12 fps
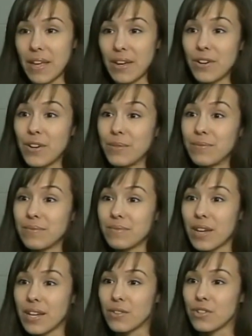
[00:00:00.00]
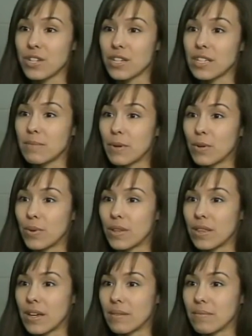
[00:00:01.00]
I don't know. I know she spoke
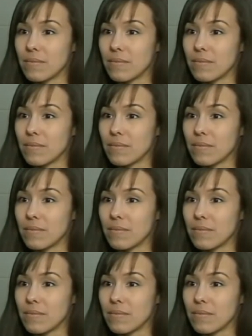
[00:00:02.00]
with